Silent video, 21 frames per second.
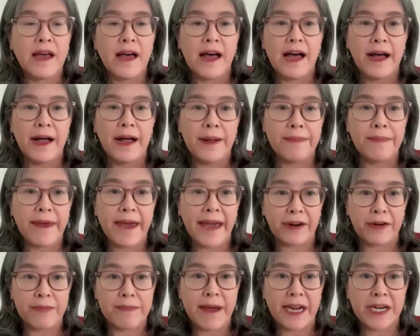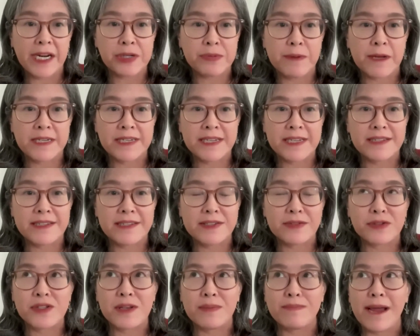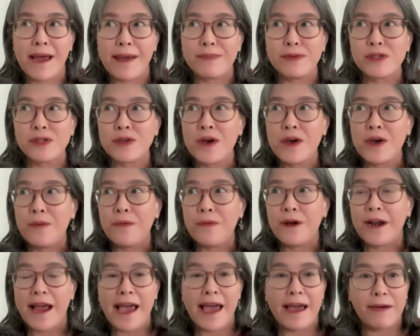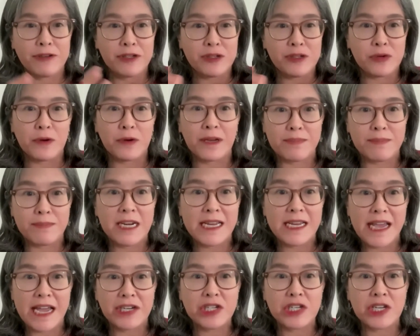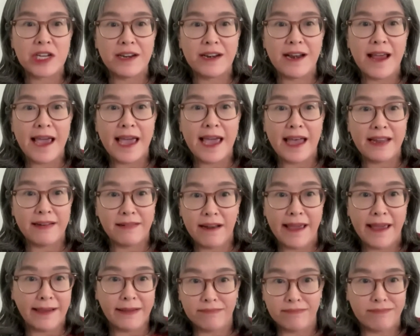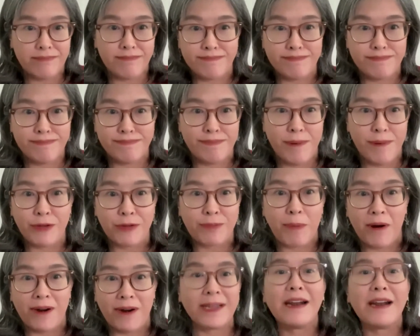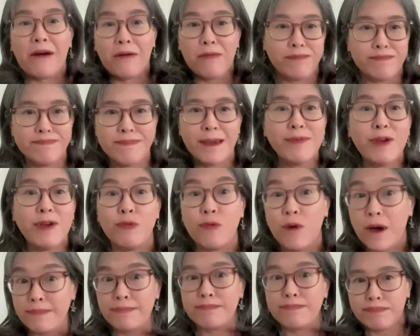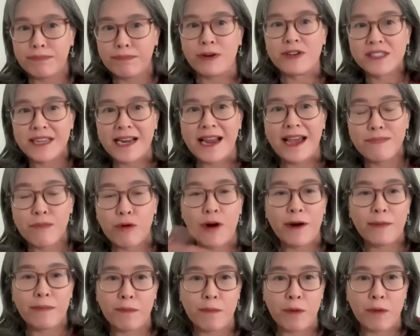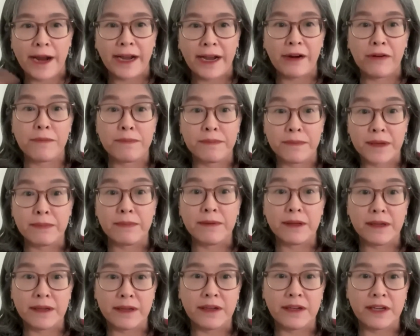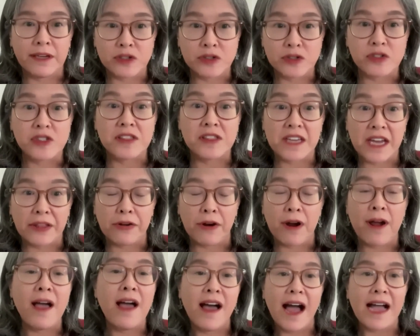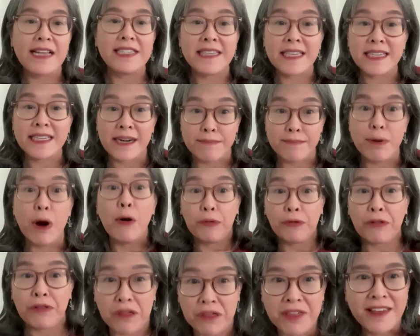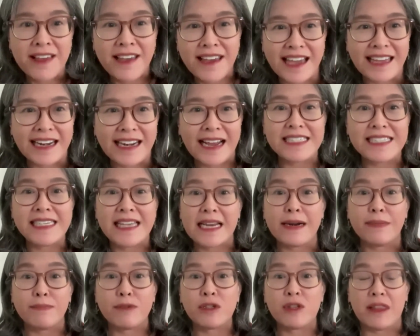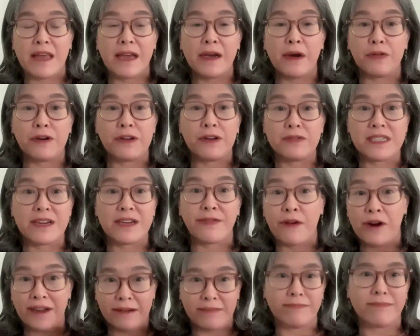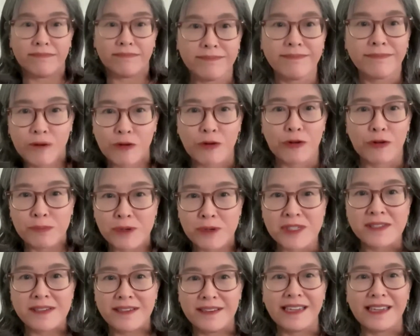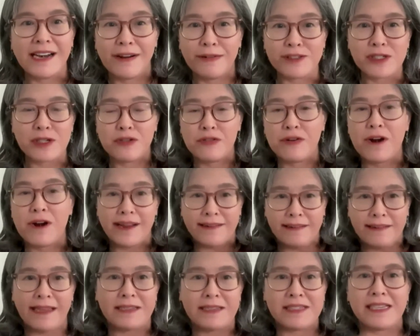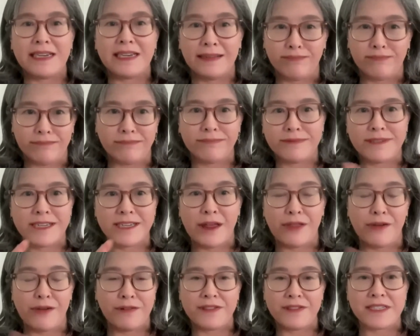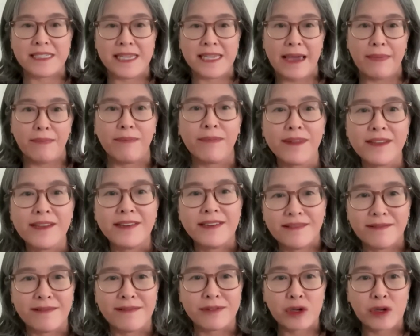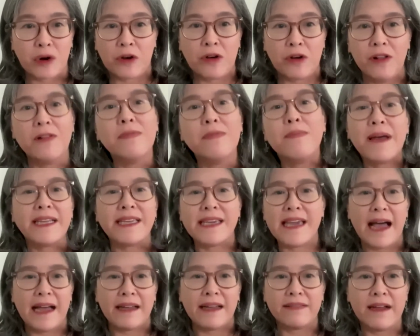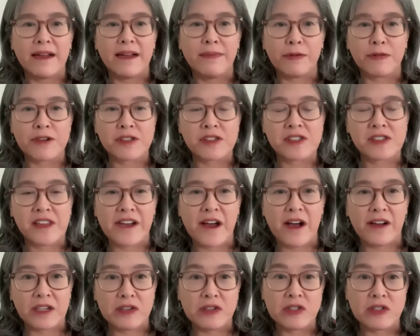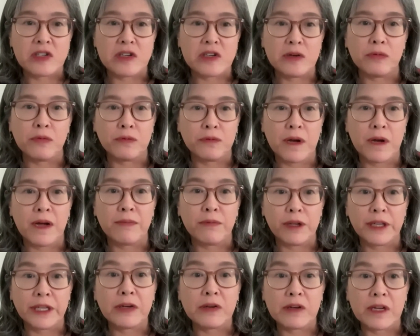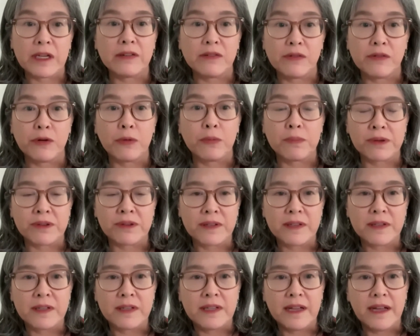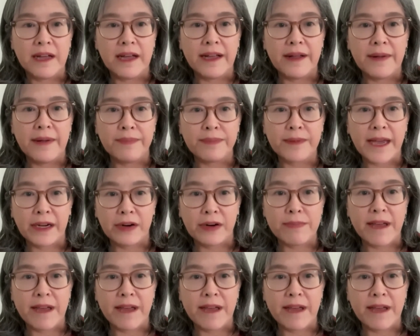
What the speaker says: anger management. And so sometimes when I was doing a mediation and like both, maybe one person had more anger issues than the other, I'd send them both and I'd send them so they go to different groups, so they're not like sitting together in the same circle. But yeah, Chris Leong used to do really good group anger